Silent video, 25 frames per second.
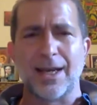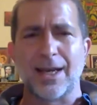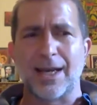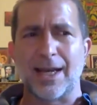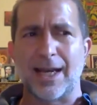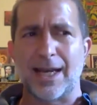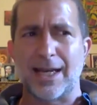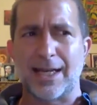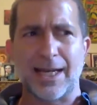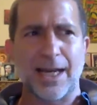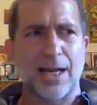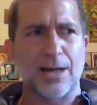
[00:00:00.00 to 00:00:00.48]

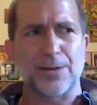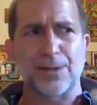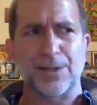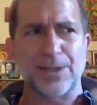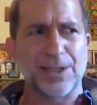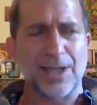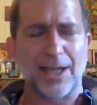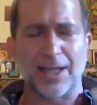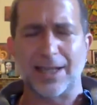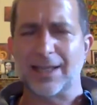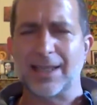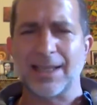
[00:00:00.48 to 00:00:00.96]
And now
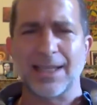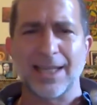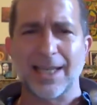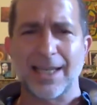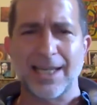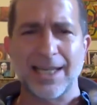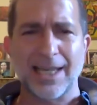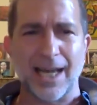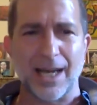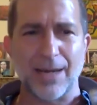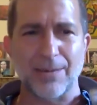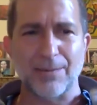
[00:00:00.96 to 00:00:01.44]

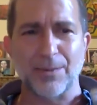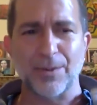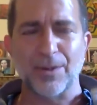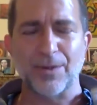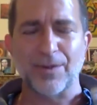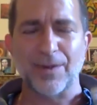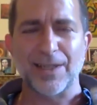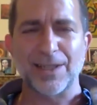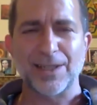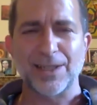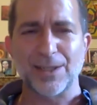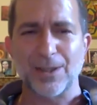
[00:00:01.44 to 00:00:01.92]
suddenly I'm
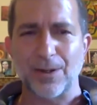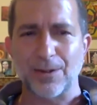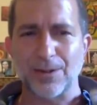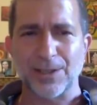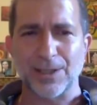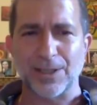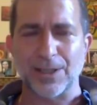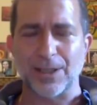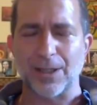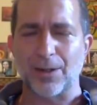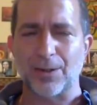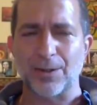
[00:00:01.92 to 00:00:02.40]
moving so
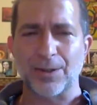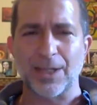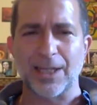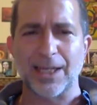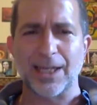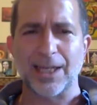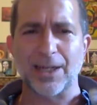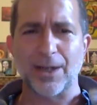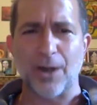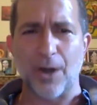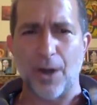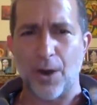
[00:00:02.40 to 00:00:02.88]
slowly
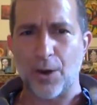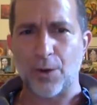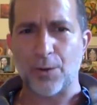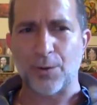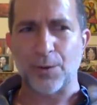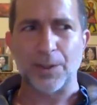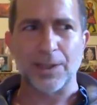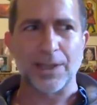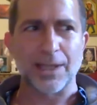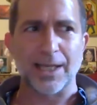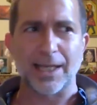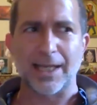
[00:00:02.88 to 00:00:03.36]
and
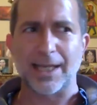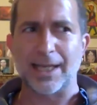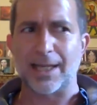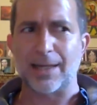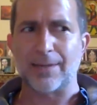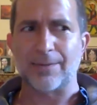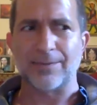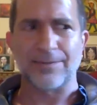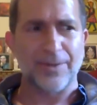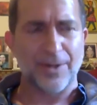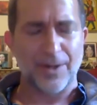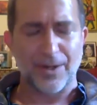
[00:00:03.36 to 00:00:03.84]
awkwardly and
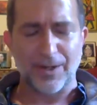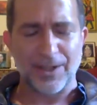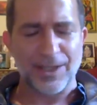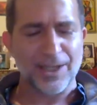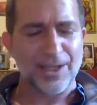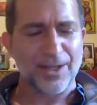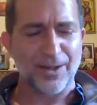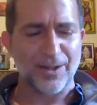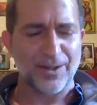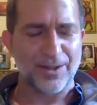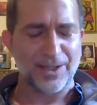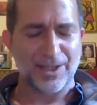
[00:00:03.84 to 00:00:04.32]
I'm
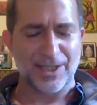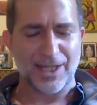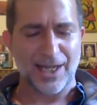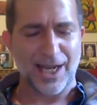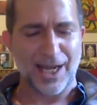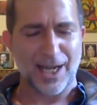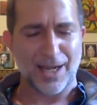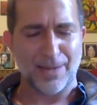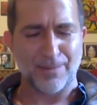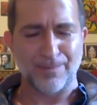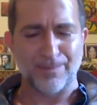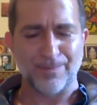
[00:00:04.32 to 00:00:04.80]
falling all the
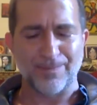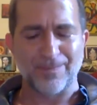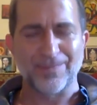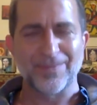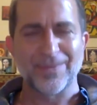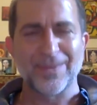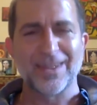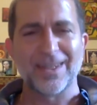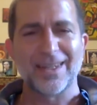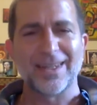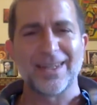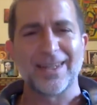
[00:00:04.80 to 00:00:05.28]
time.
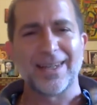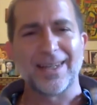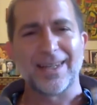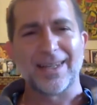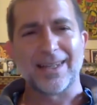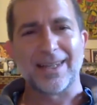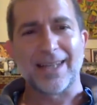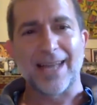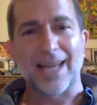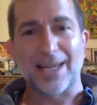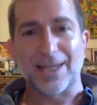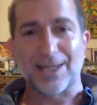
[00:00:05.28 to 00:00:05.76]

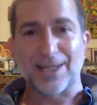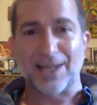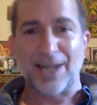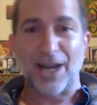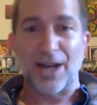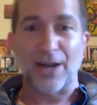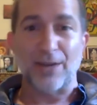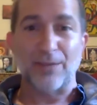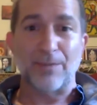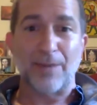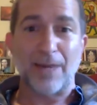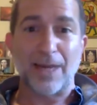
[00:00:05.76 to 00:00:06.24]
That
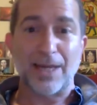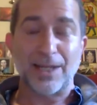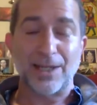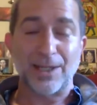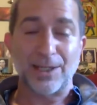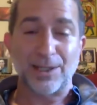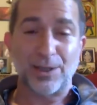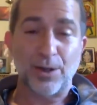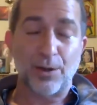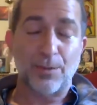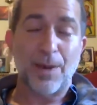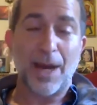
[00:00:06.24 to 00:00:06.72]
child might
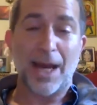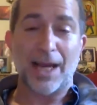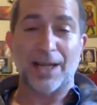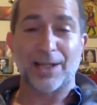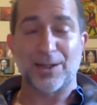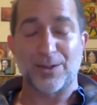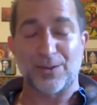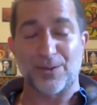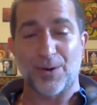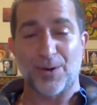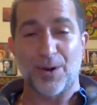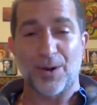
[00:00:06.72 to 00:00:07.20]
just go back
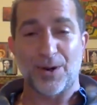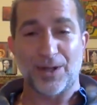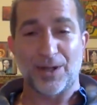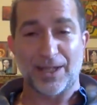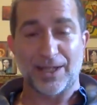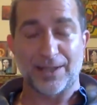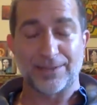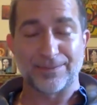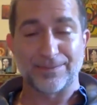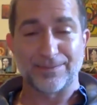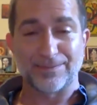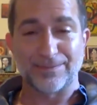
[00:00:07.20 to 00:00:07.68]
to
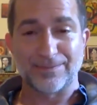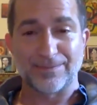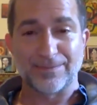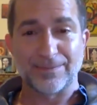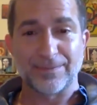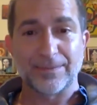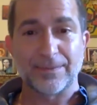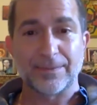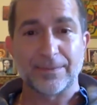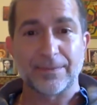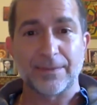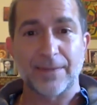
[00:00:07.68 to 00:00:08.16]
crawling
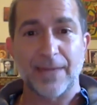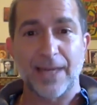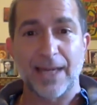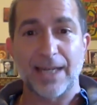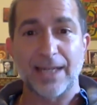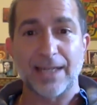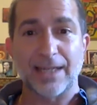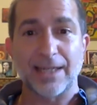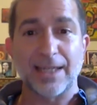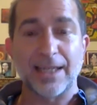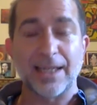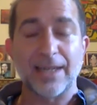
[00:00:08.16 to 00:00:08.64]

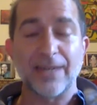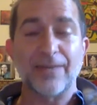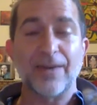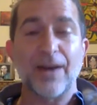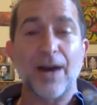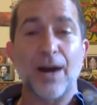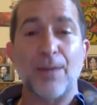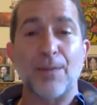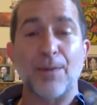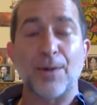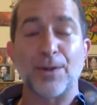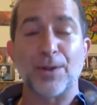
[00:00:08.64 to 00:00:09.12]
and give
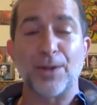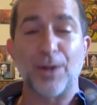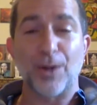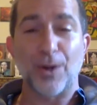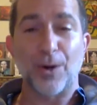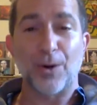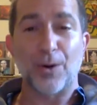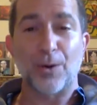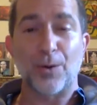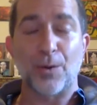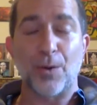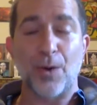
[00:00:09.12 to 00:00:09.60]
up on the
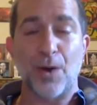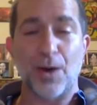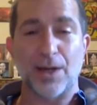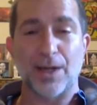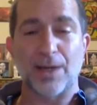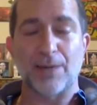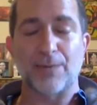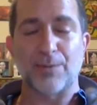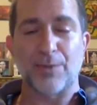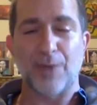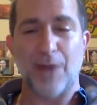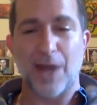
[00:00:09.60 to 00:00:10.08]
whole
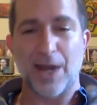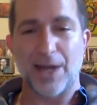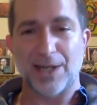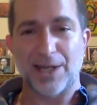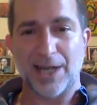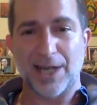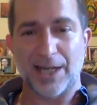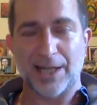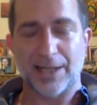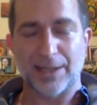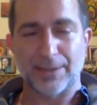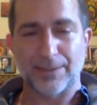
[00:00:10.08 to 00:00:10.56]
walking
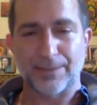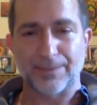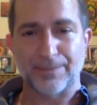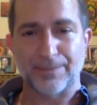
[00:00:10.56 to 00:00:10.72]
project.